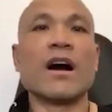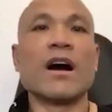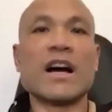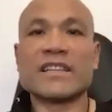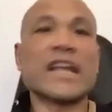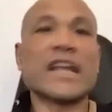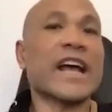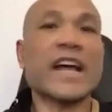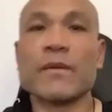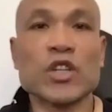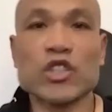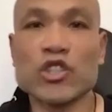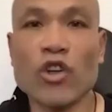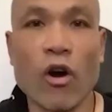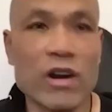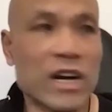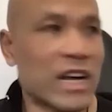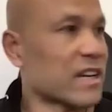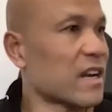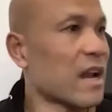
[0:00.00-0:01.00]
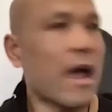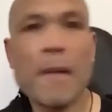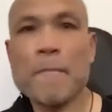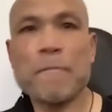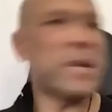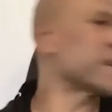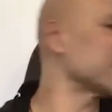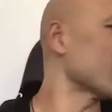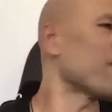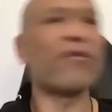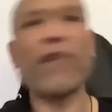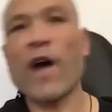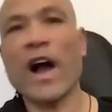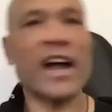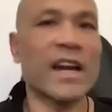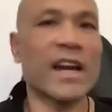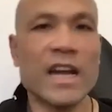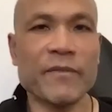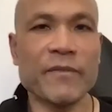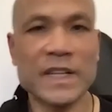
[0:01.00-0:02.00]
take in the toilet, beat the
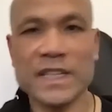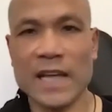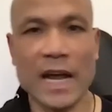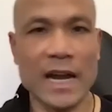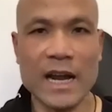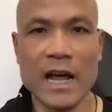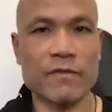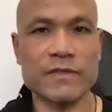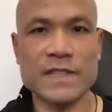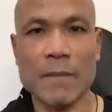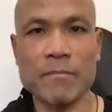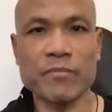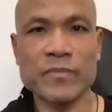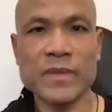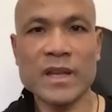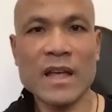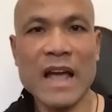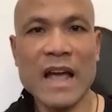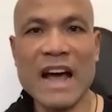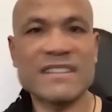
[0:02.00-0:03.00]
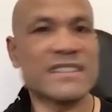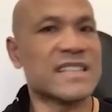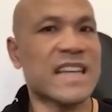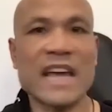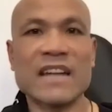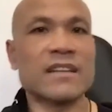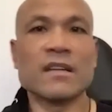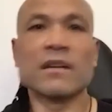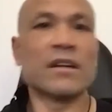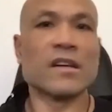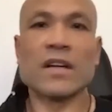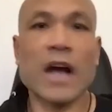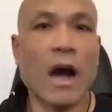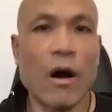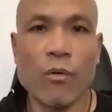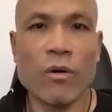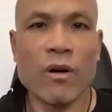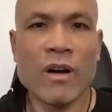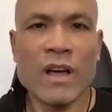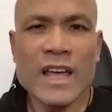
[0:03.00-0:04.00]
fucking living daylight out of them, and then
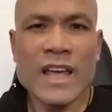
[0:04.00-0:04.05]
go.